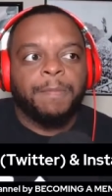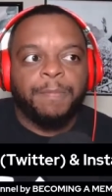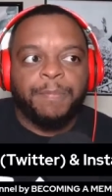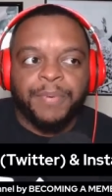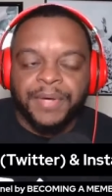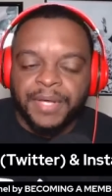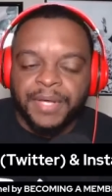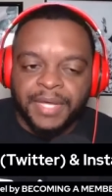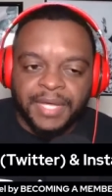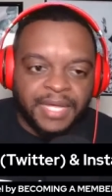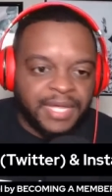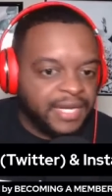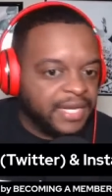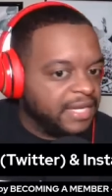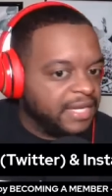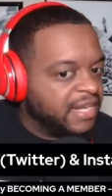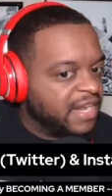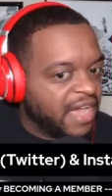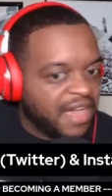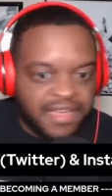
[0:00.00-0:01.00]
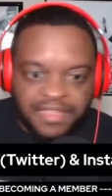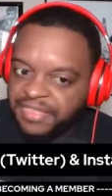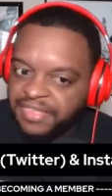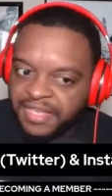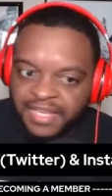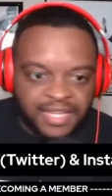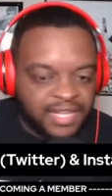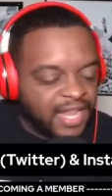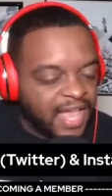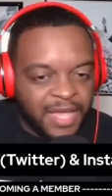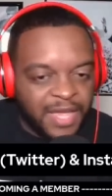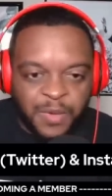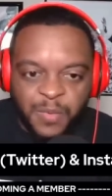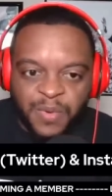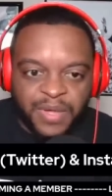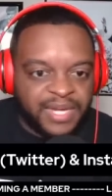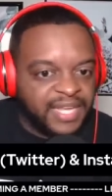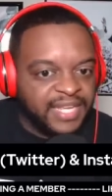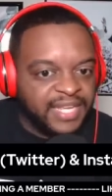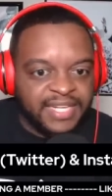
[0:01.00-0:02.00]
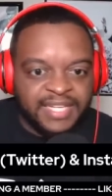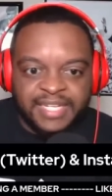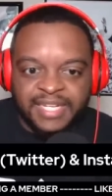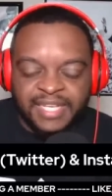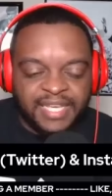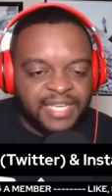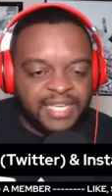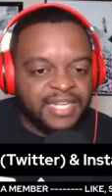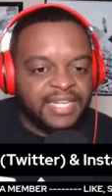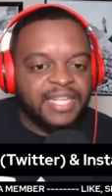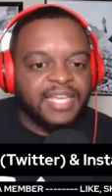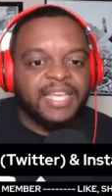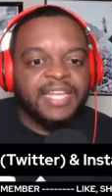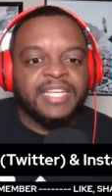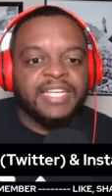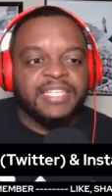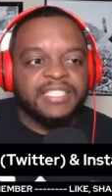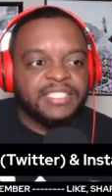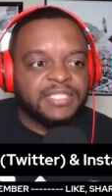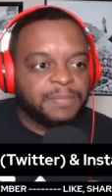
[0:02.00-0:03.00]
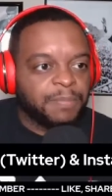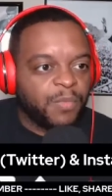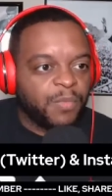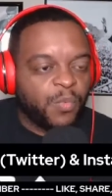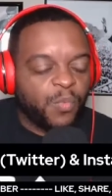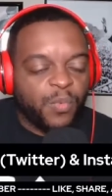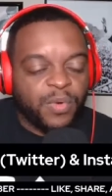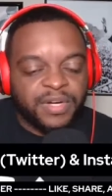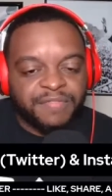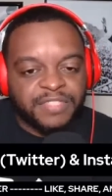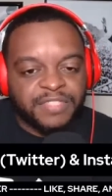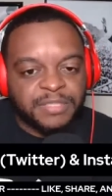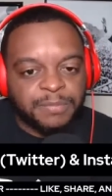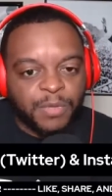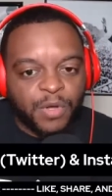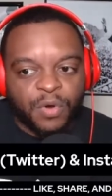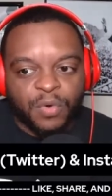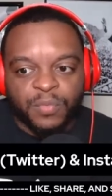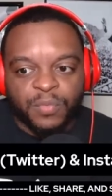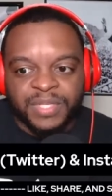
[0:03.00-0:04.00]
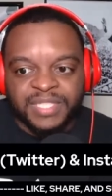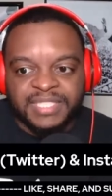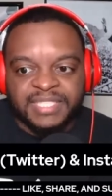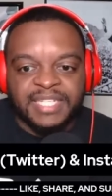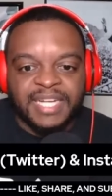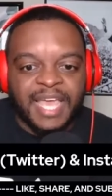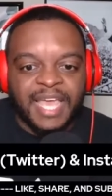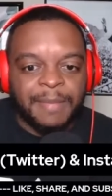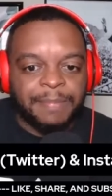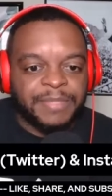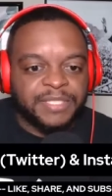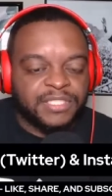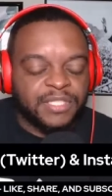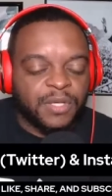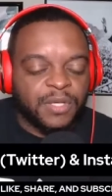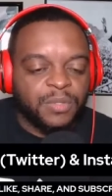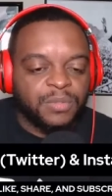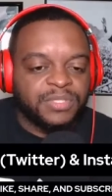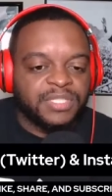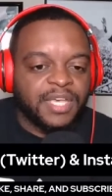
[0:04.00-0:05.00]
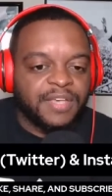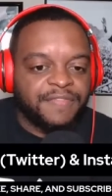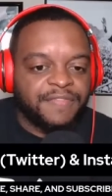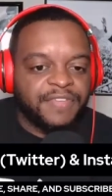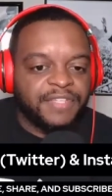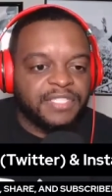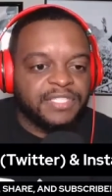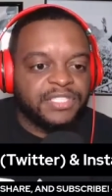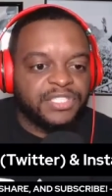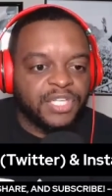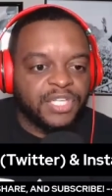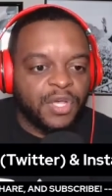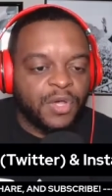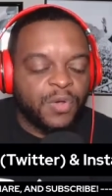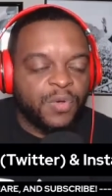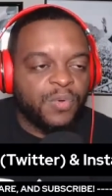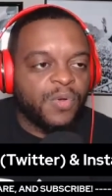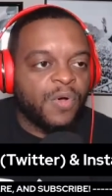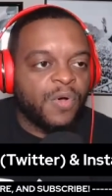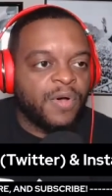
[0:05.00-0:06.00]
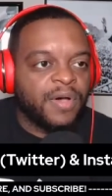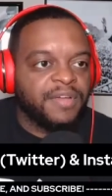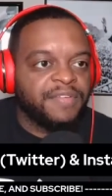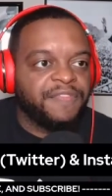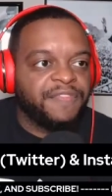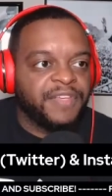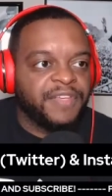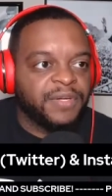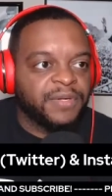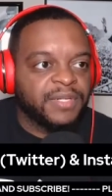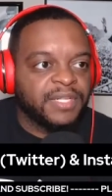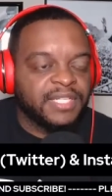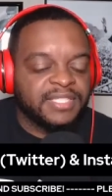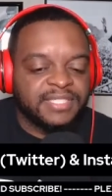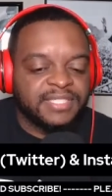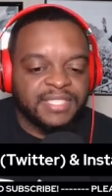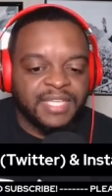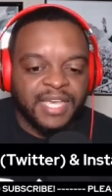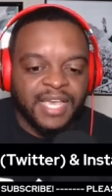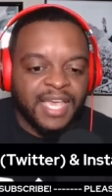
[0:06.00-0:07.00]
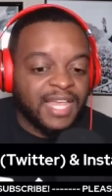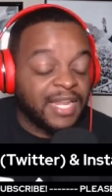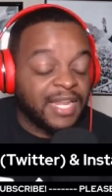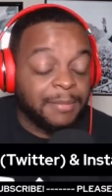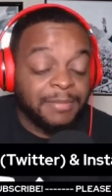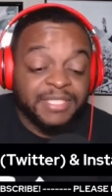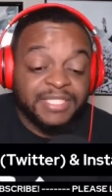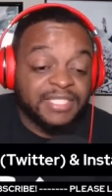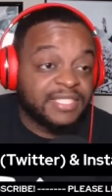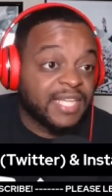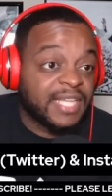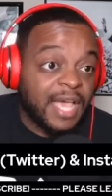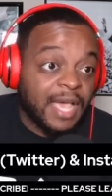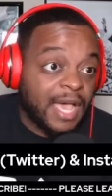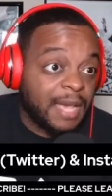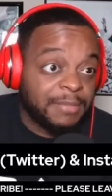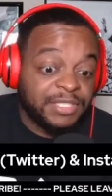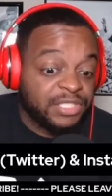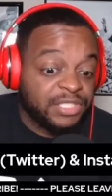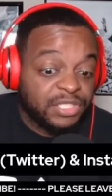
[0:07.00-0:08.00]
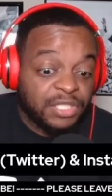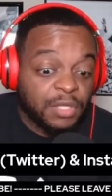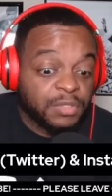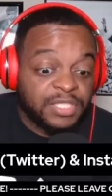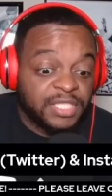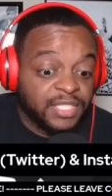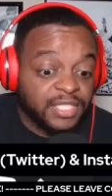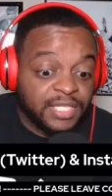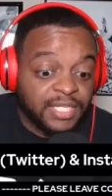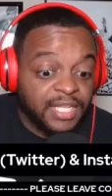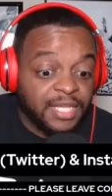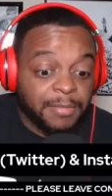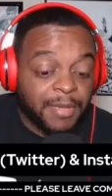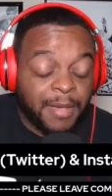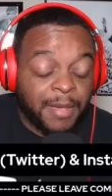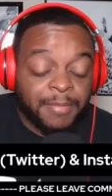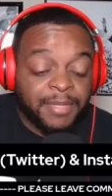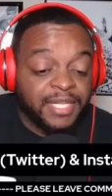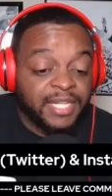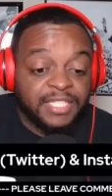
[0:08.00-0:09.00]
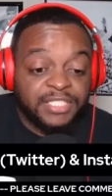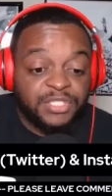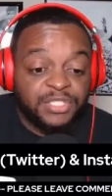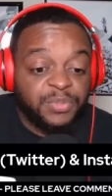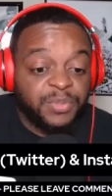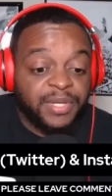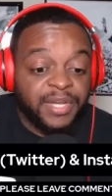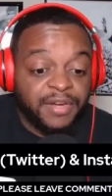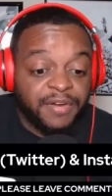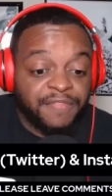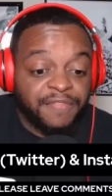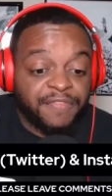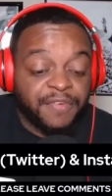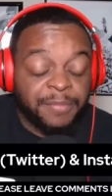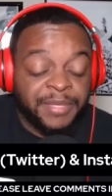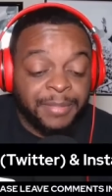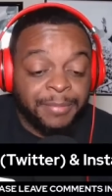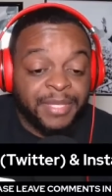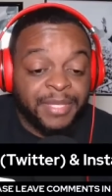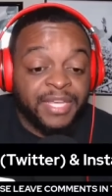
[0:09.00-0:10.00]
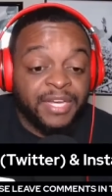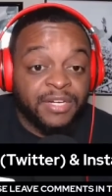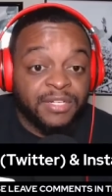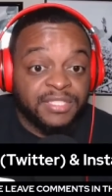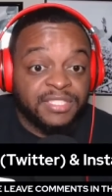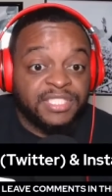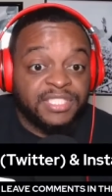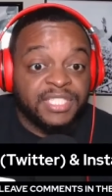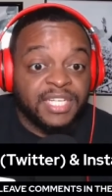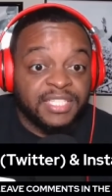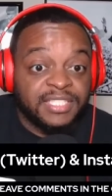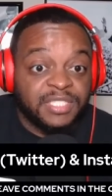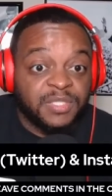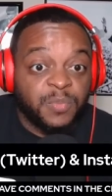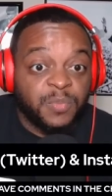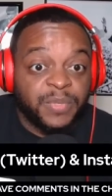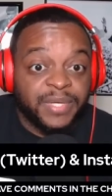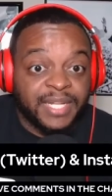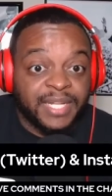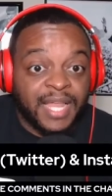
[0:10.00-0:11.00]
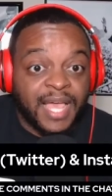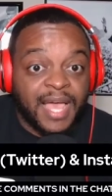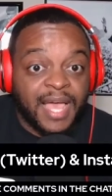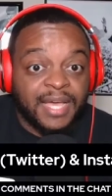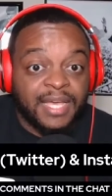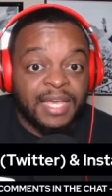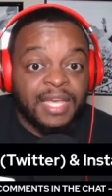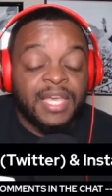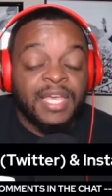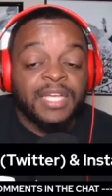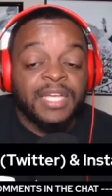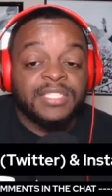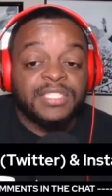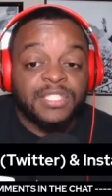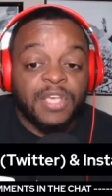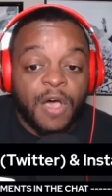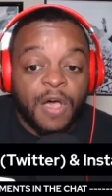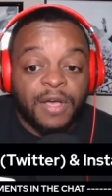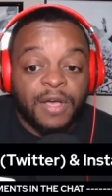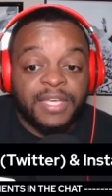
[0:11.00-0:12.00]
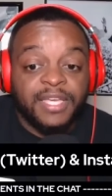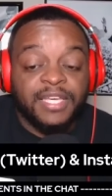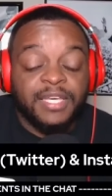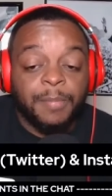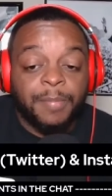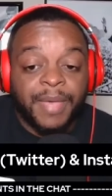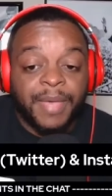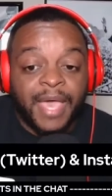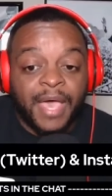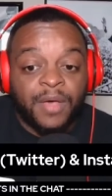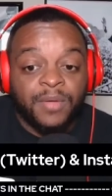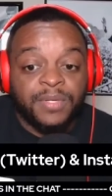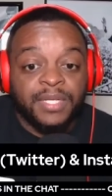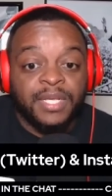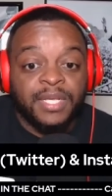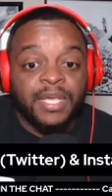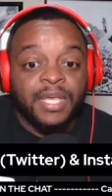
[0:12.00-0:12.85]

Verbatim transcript: but nothing like what he did in his one of his more recent episodes of his show on Fearless. Let me just I'm gonna just go to the clip. I'm gonna let you hear from him. Here's Jason Whitlock talking about